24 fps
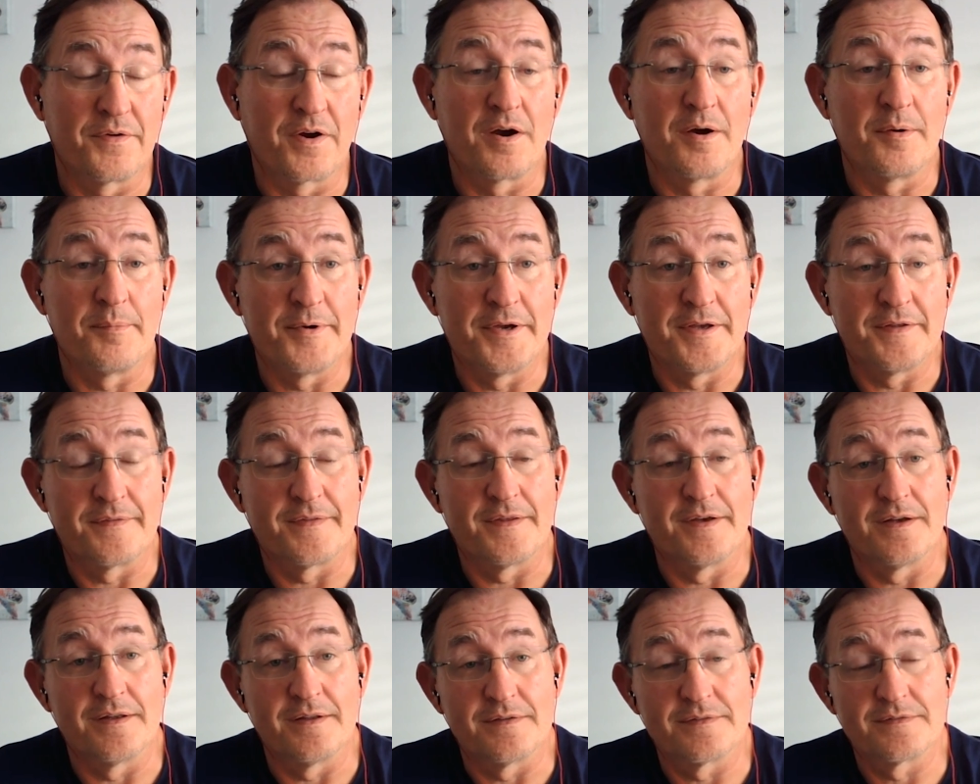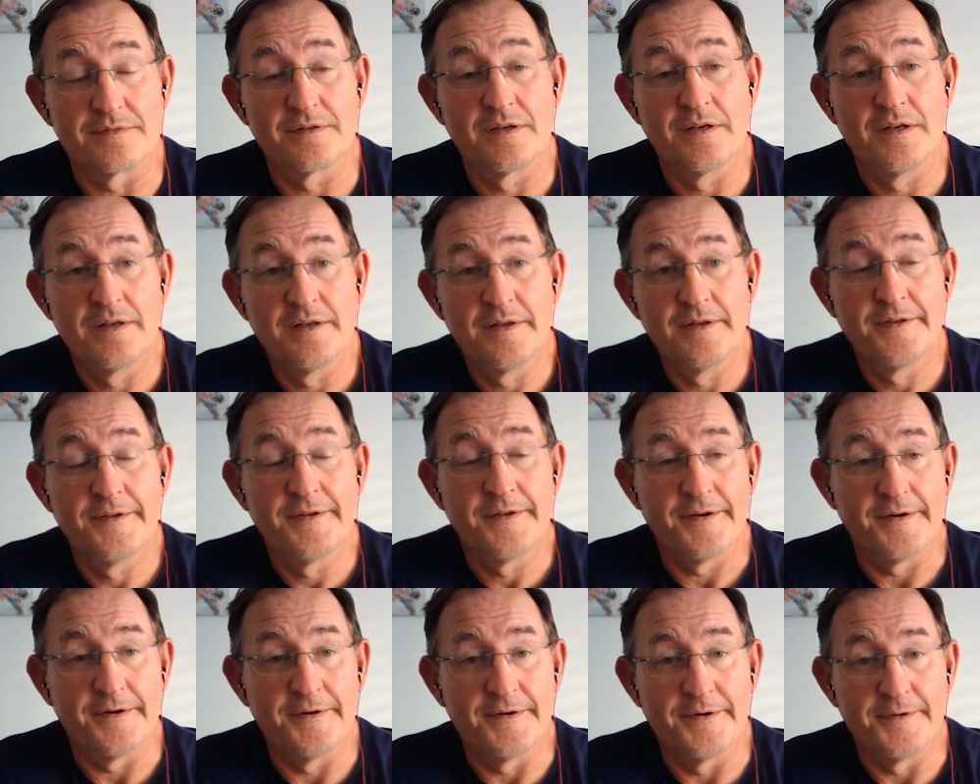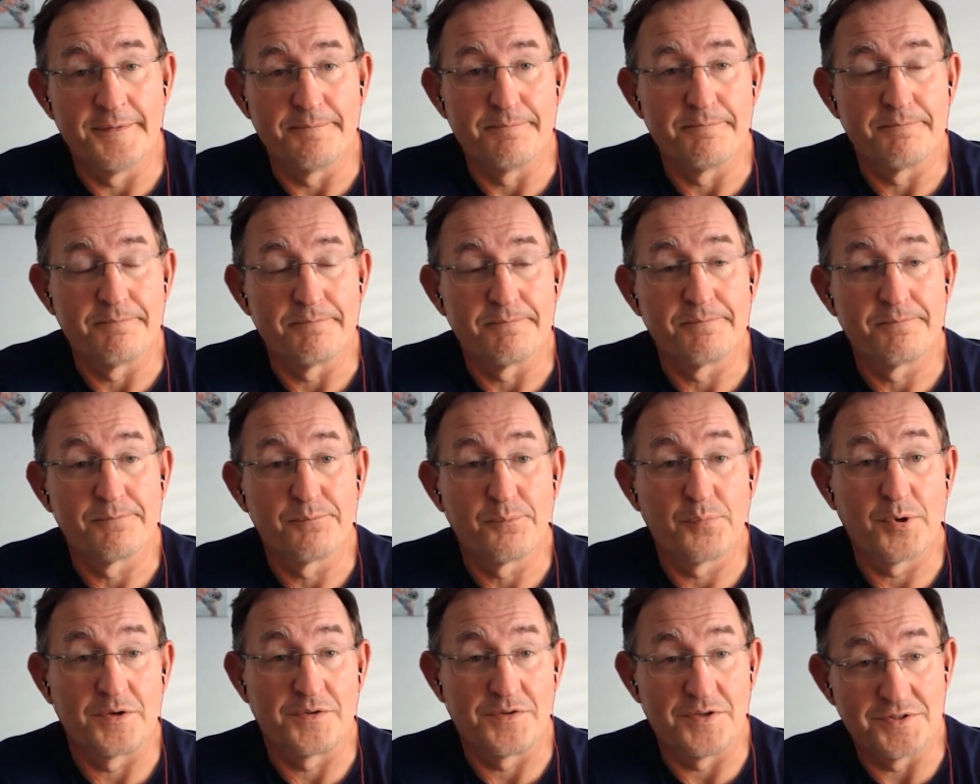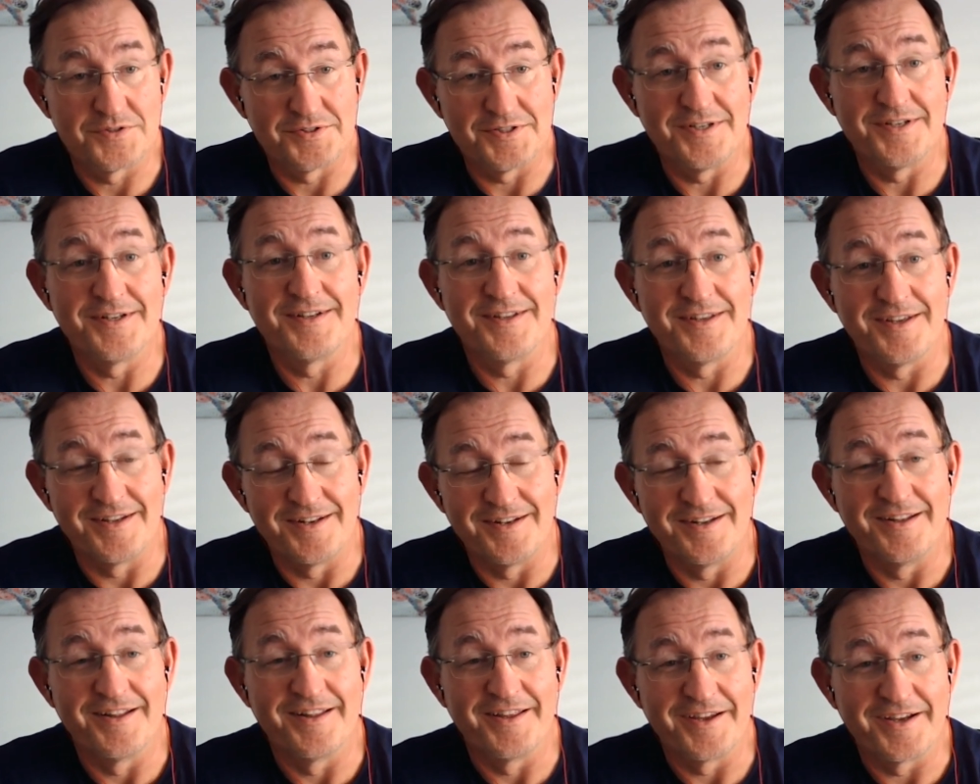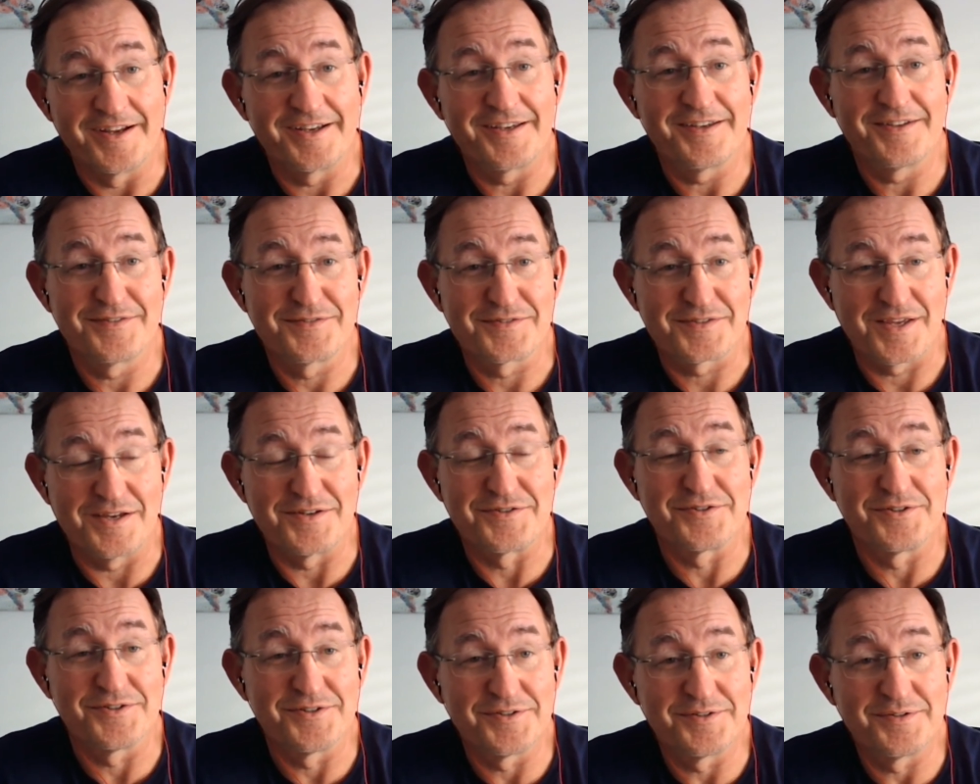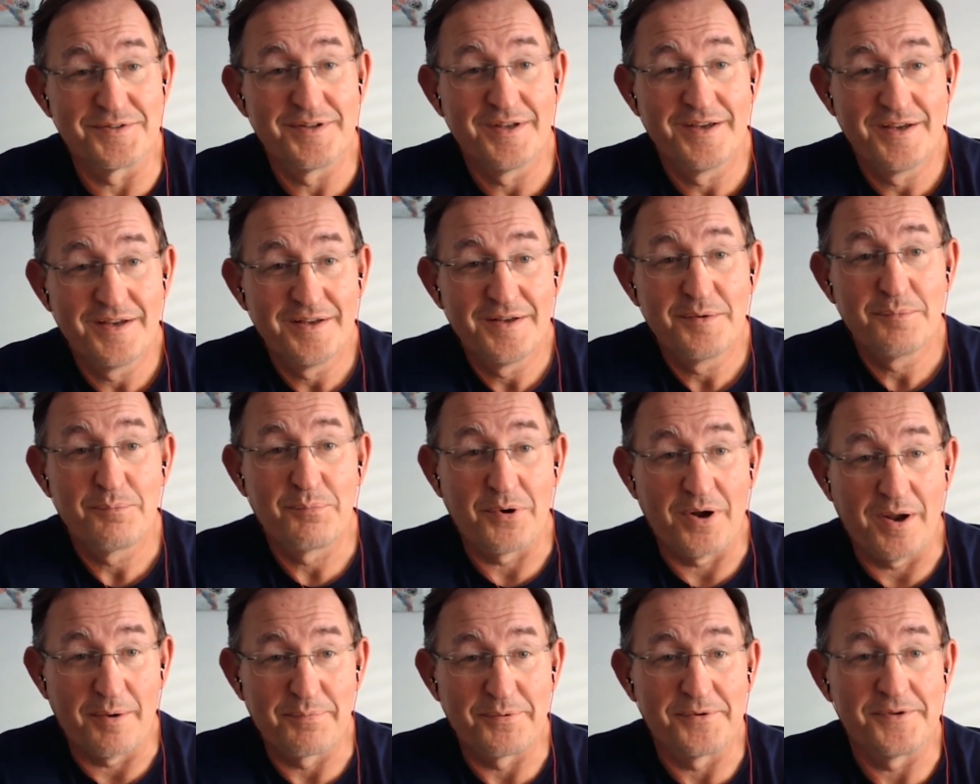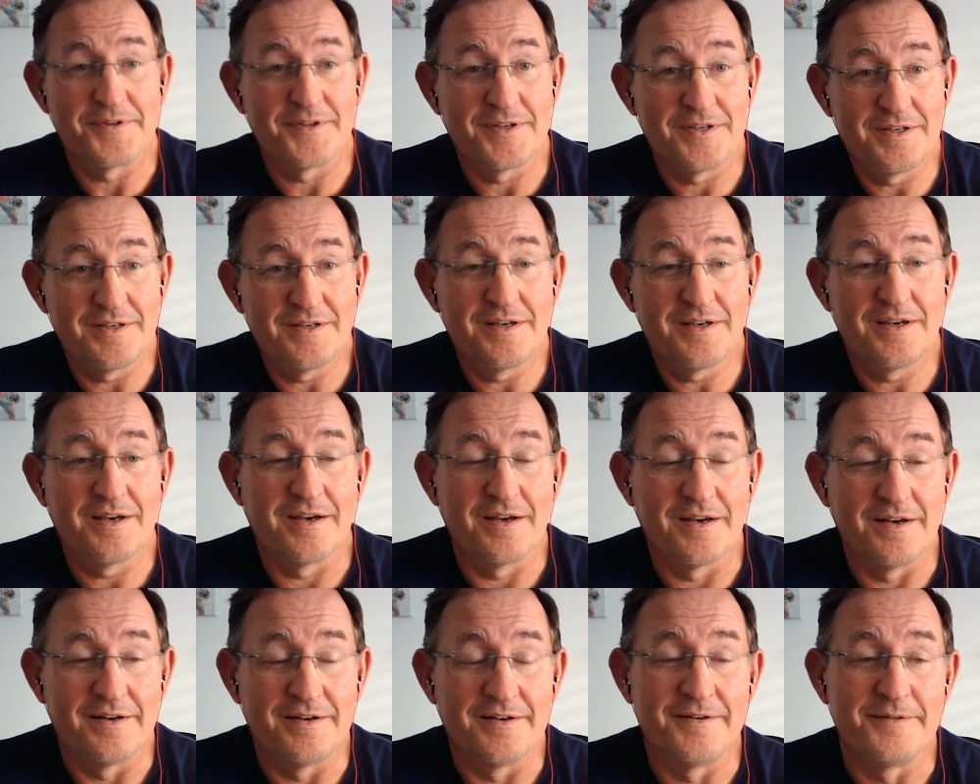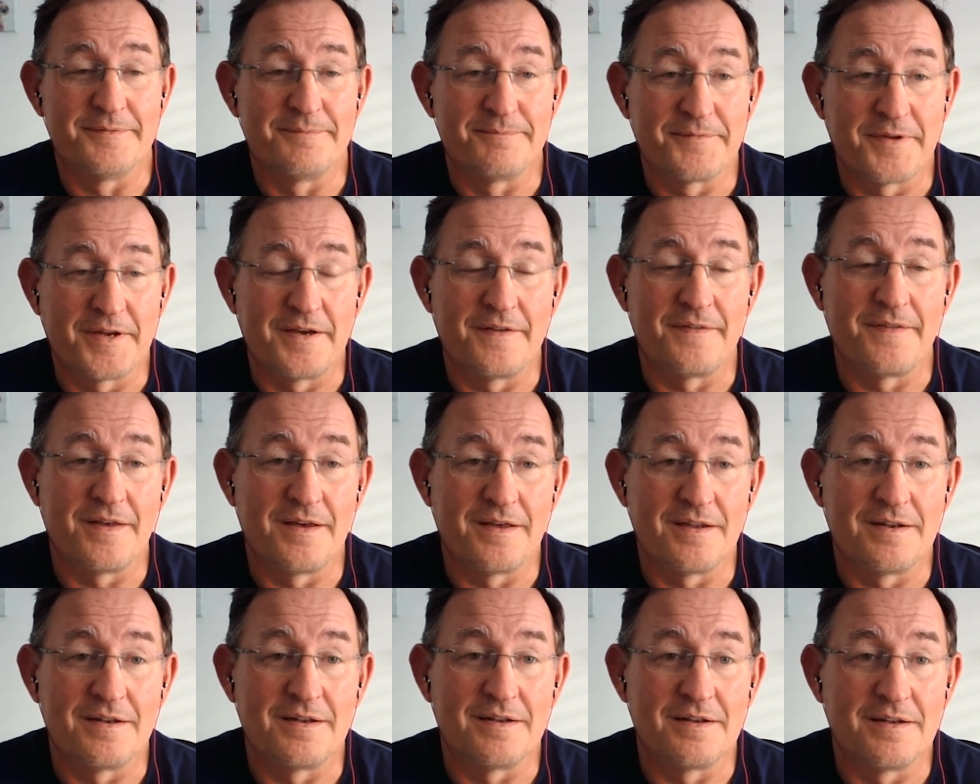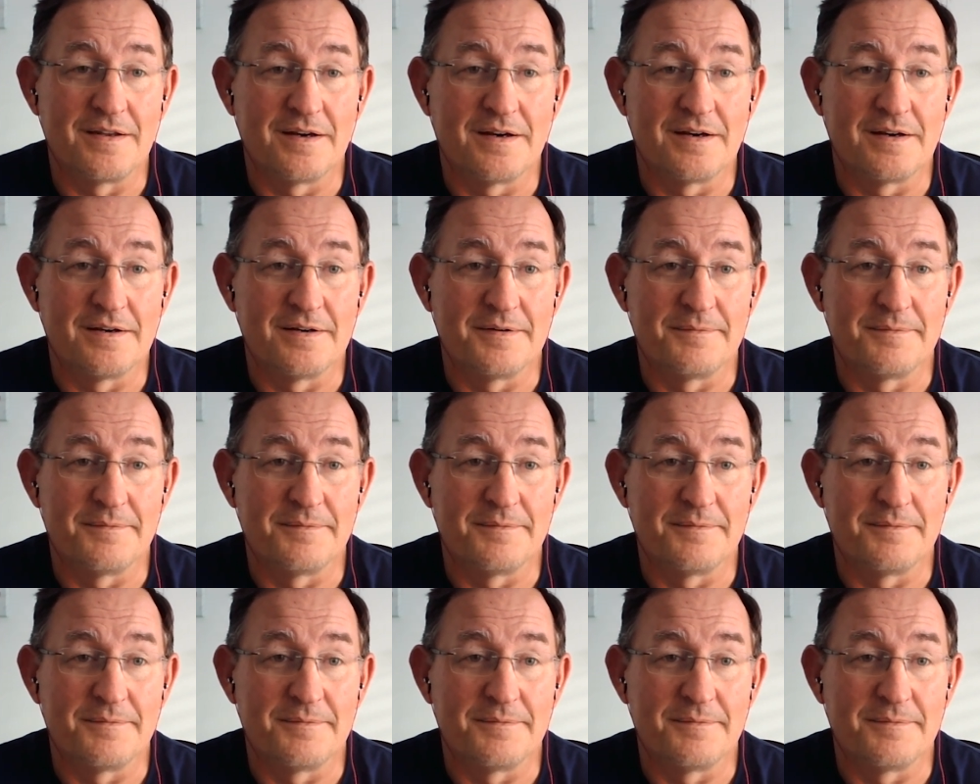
environment that's partitioned and like scheduled properly, and then